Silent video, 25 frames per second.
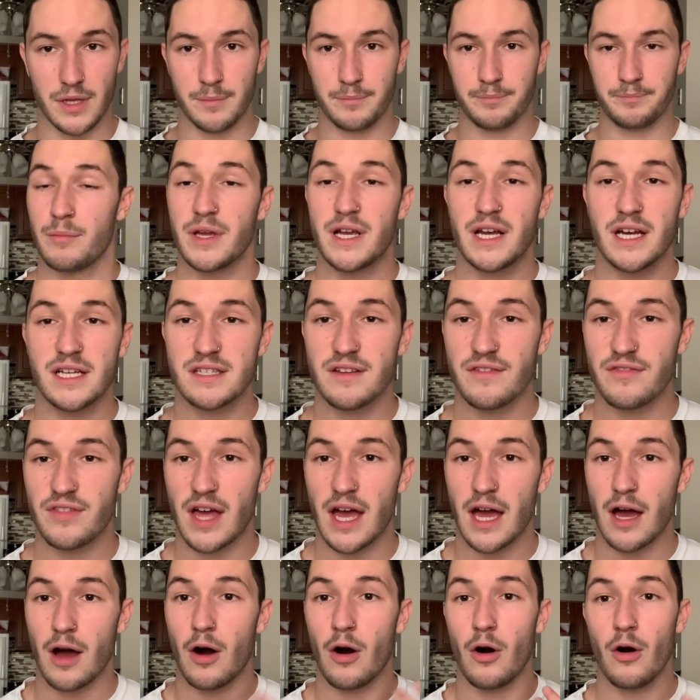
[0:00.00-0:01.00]
Because of
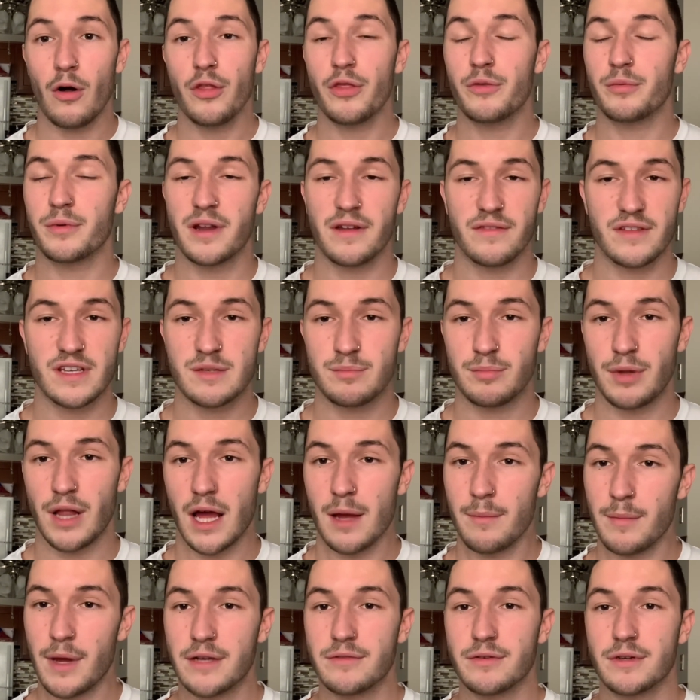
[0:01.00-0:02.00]
that, all 3 of these
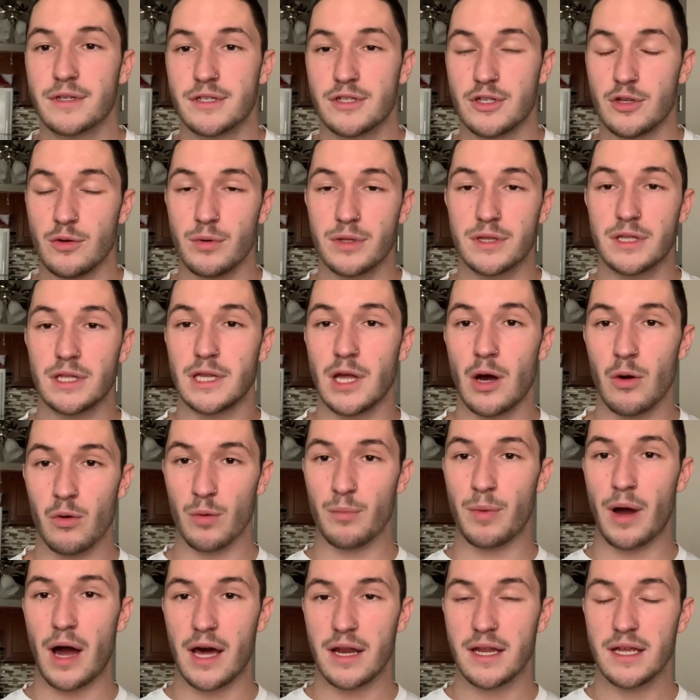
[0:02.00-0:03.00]
plyometrics do with the lower
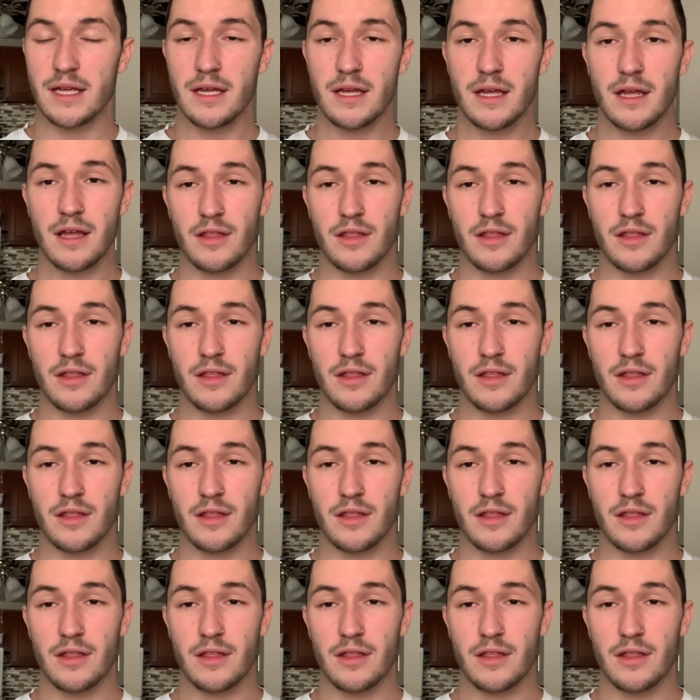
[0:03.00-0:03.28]
body.